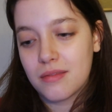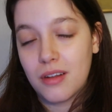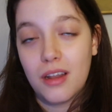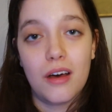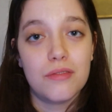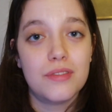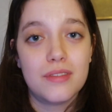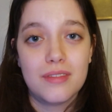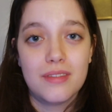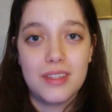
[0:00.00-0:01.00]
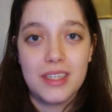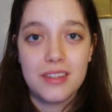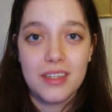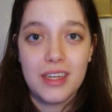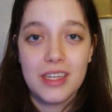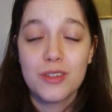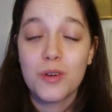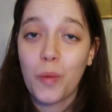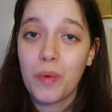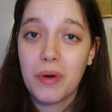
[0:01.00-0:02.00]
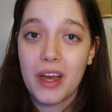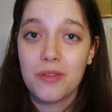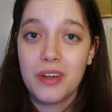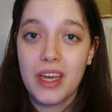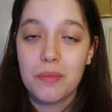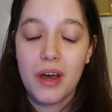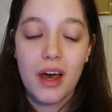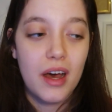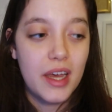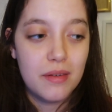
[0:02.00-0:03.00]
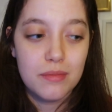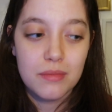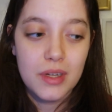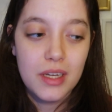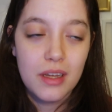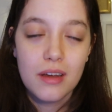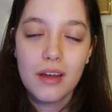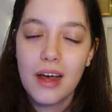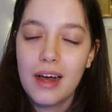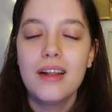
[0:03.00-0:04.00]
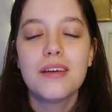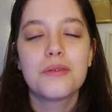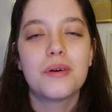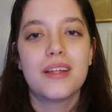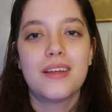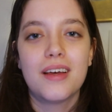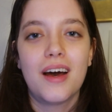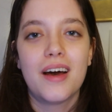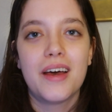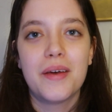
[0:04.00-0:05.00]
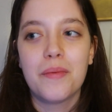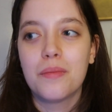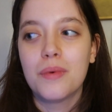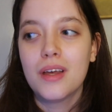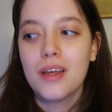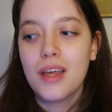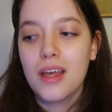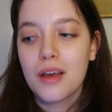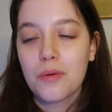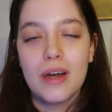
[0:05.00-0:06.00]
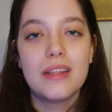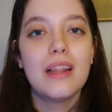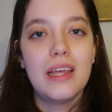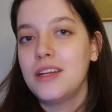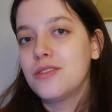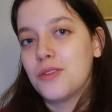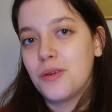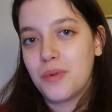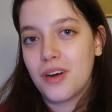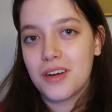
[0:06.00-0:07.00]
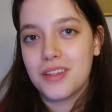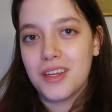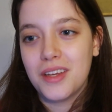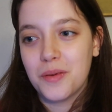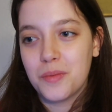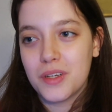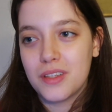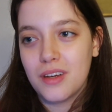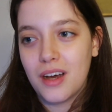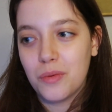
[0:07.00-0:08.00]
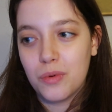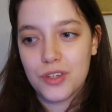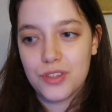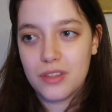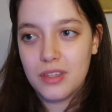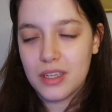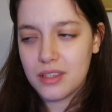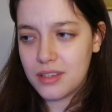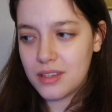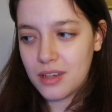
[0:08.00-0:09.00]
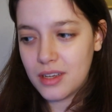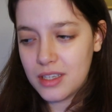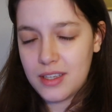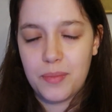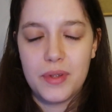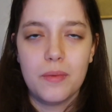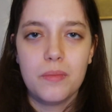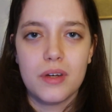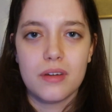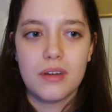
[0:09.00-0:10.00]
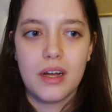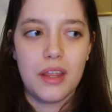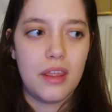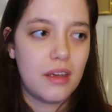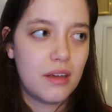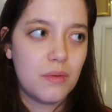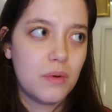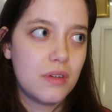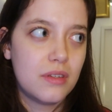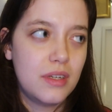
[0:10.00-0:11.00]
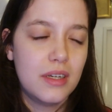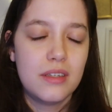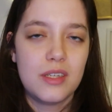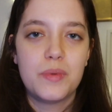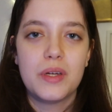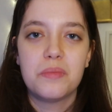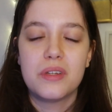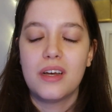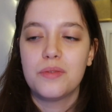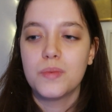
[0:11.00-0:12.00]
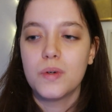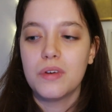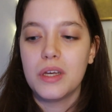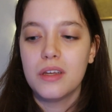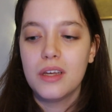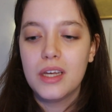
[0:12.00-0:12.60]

loved this year is Call Me By Your Name. I am highly aware that I am quite late to the party, but I watched this September, I think it was, yeah, September, that movie,